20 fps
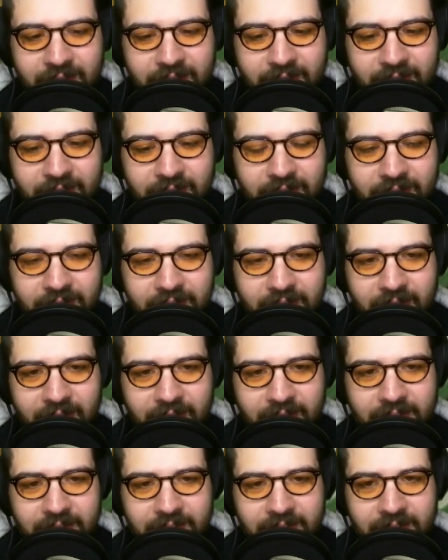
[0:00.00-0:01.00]

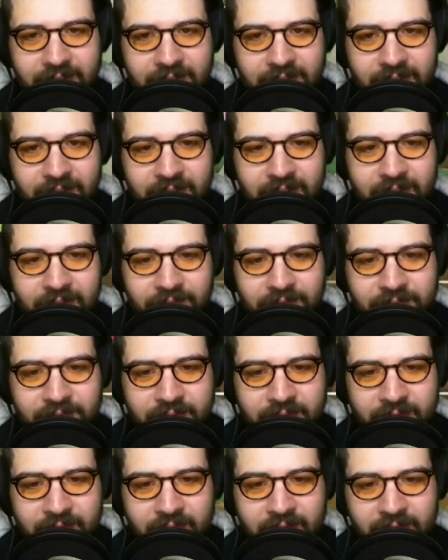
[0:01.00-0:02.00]
Okay.
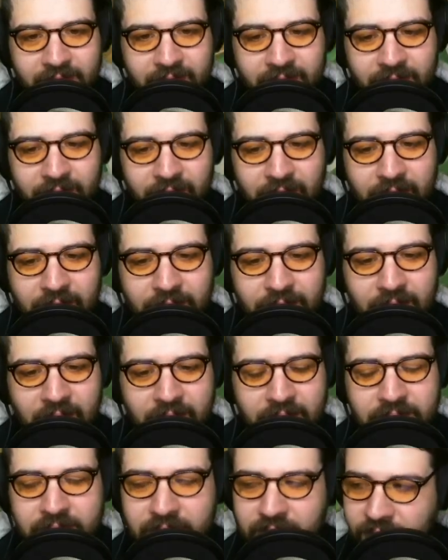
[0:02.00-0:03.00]
Oh, that
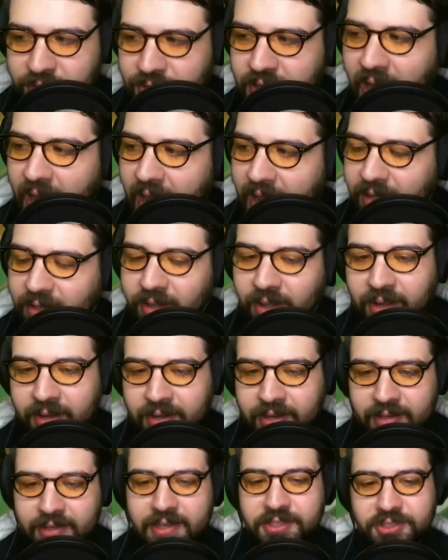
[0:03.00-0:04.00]
was new dialogue
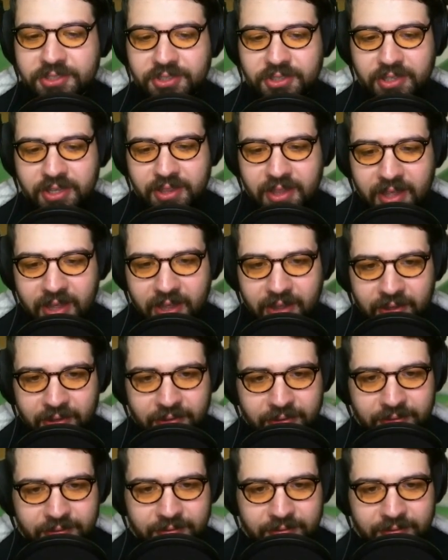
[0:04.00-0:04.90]
initially, though.